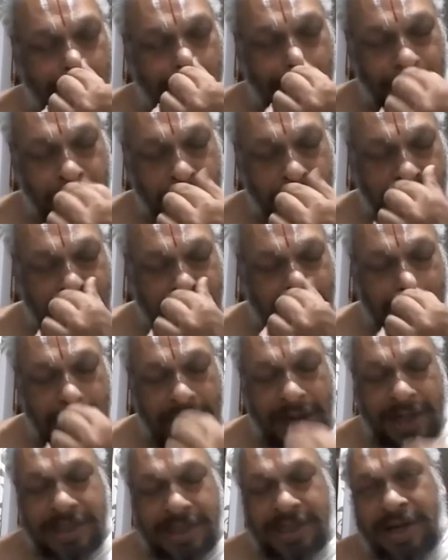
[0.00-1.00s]
The
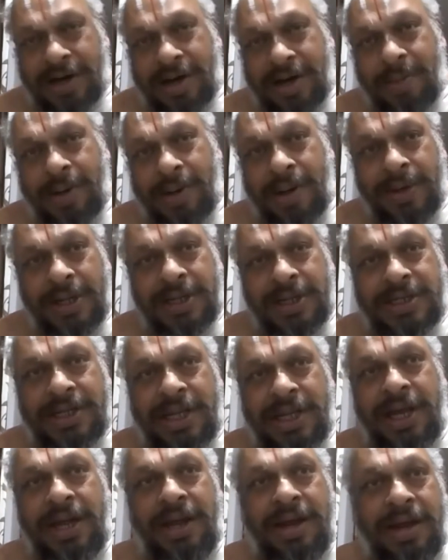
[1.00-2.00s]
Alaya Archana Krama means
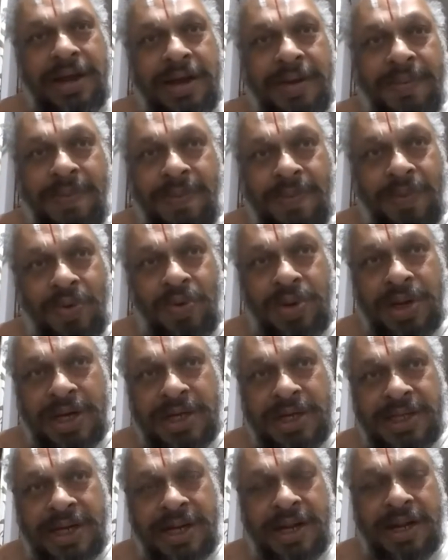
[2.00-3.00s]
the
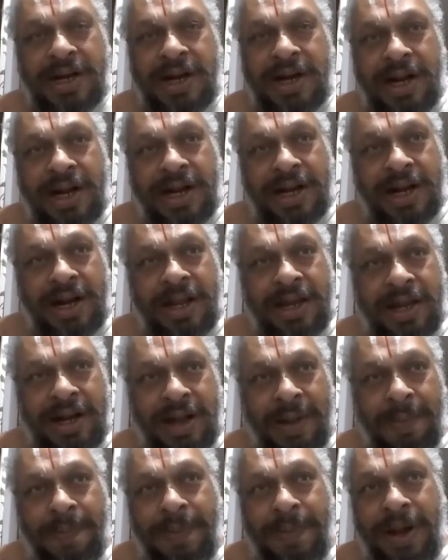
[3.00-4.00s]
pujas that are conducted in the
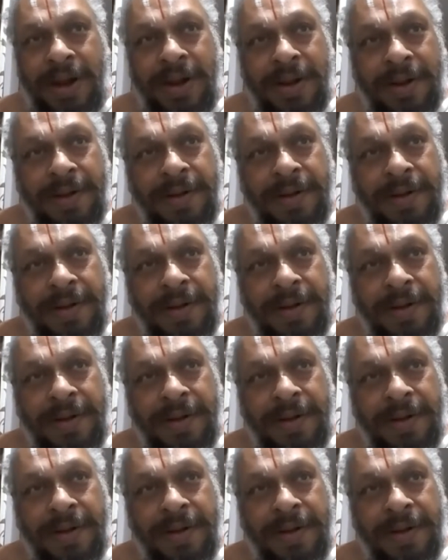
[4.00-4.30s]
temple.